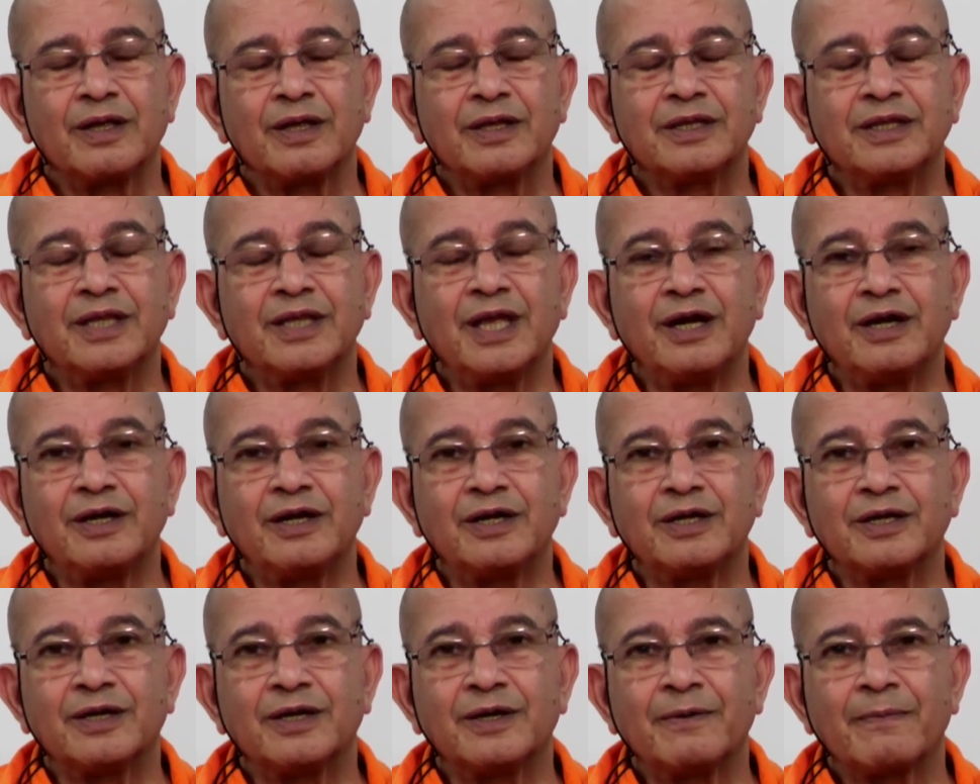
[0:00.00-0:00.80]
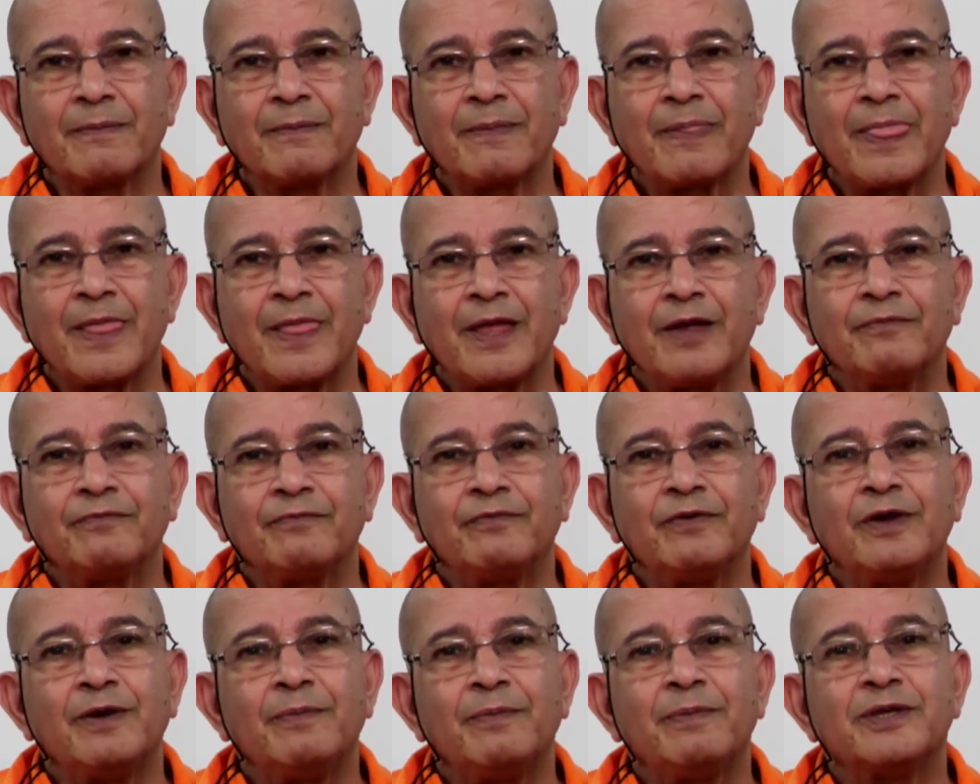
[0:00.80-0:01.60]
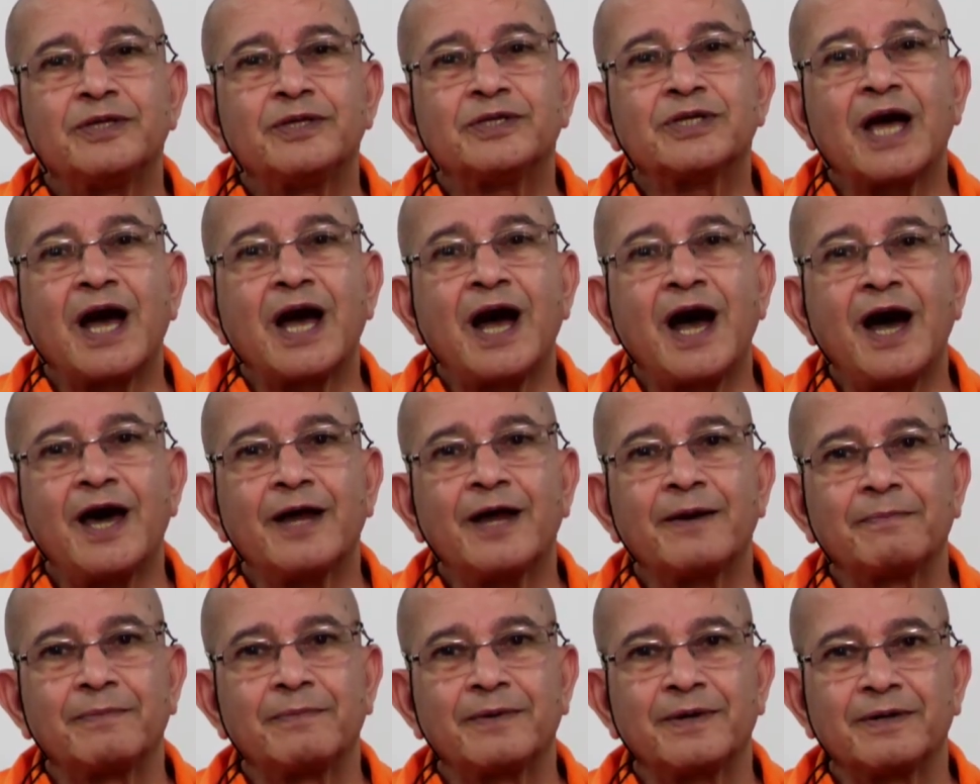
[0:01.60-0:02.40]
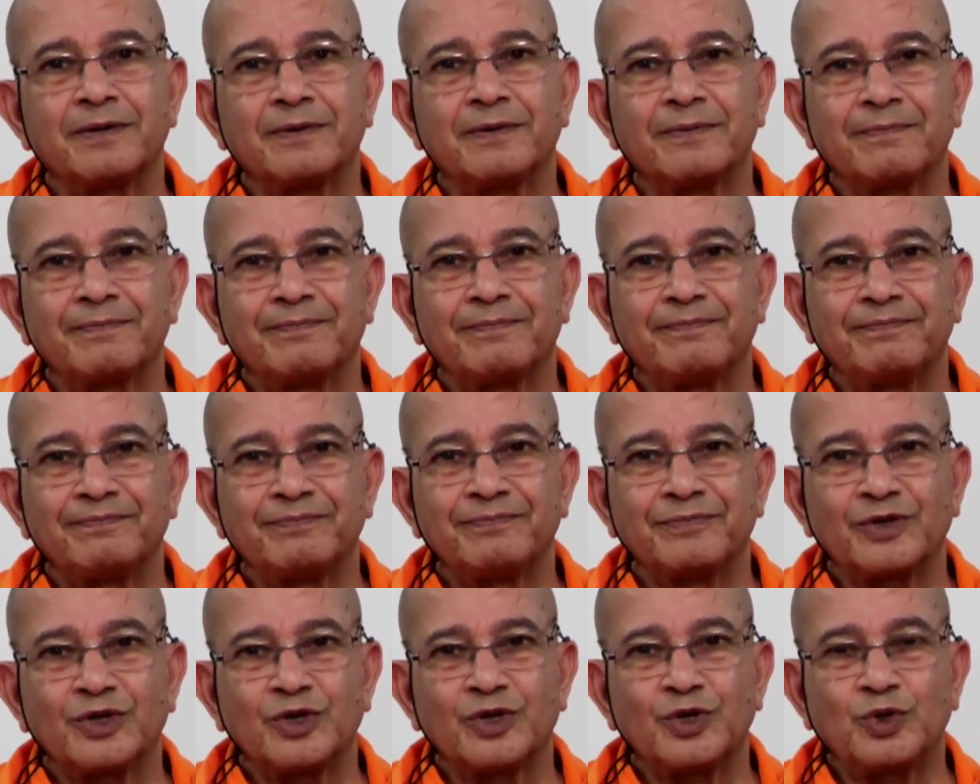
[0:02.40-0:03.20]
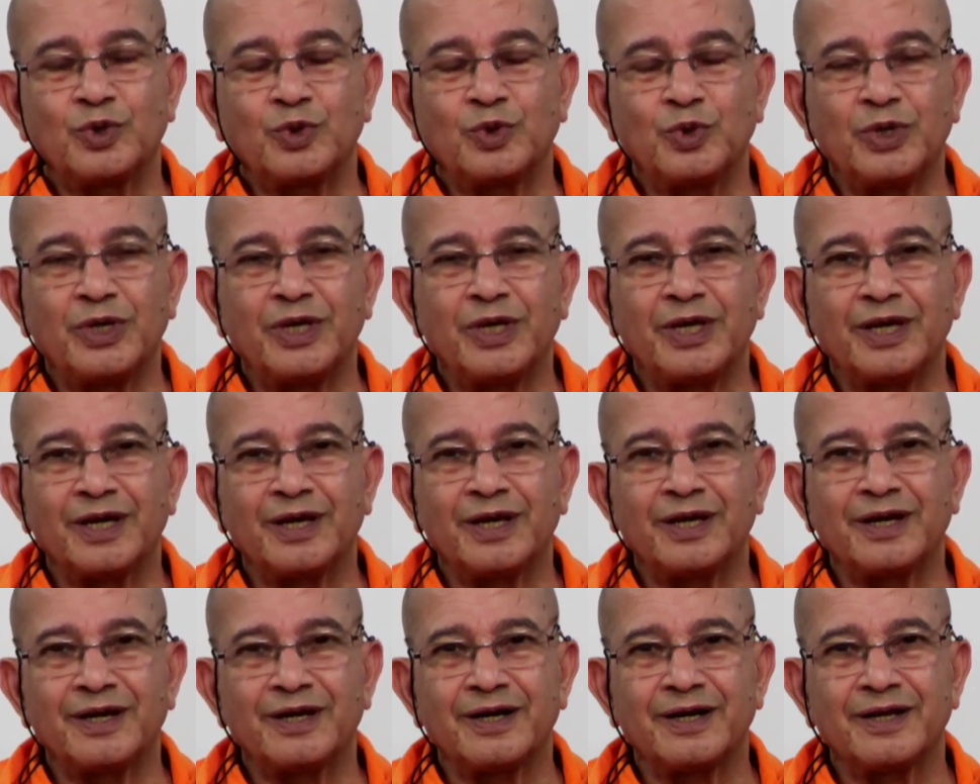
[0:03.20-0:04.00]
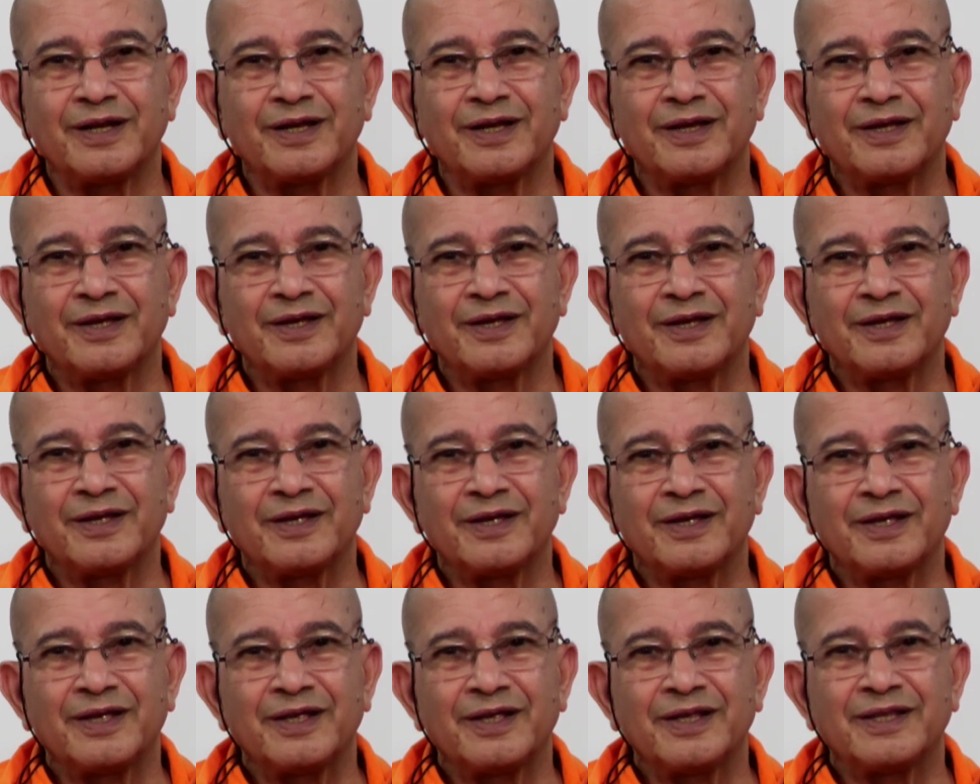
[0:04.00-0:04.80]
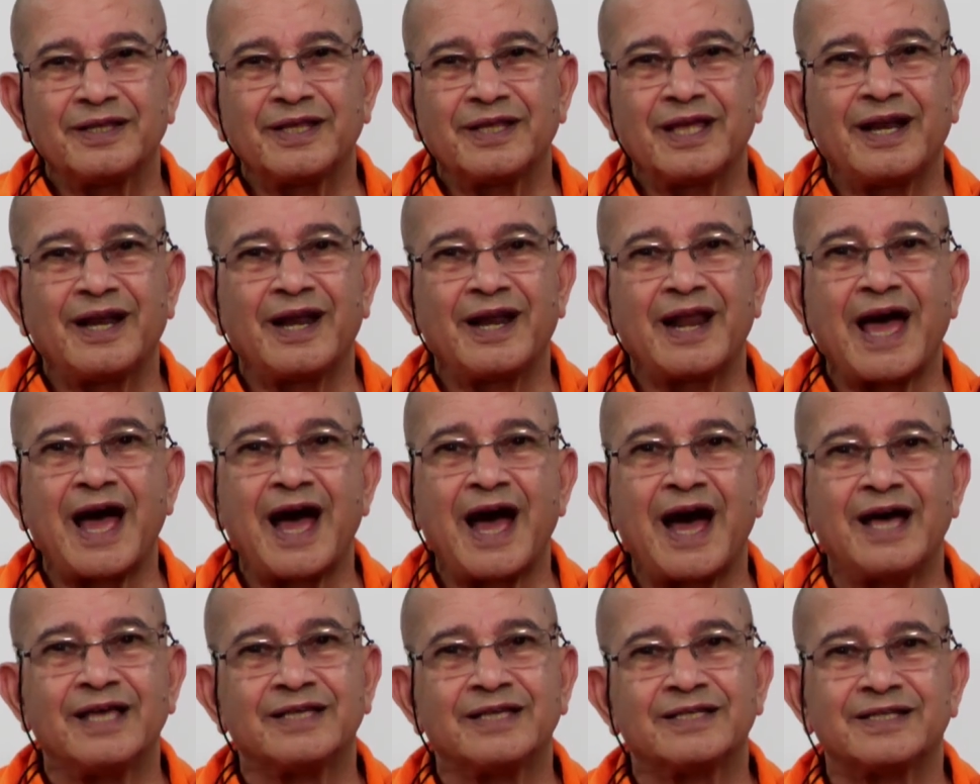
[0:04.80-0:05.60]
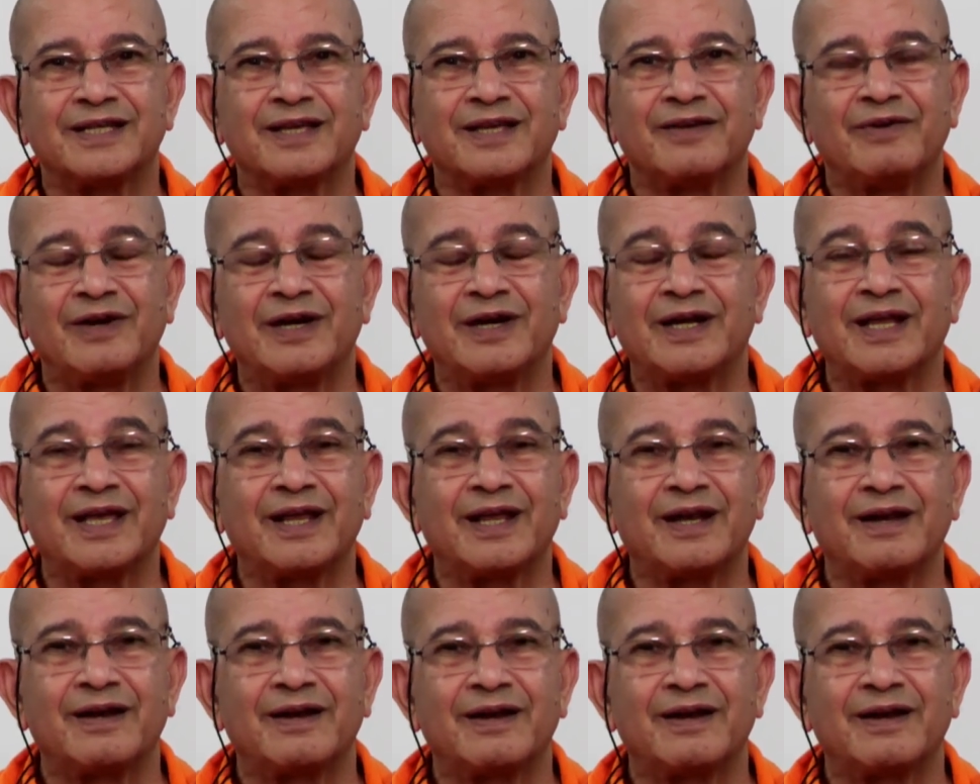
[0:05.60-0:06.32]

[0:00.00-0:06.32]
that we will be charmed to hear it. Then last he will tell,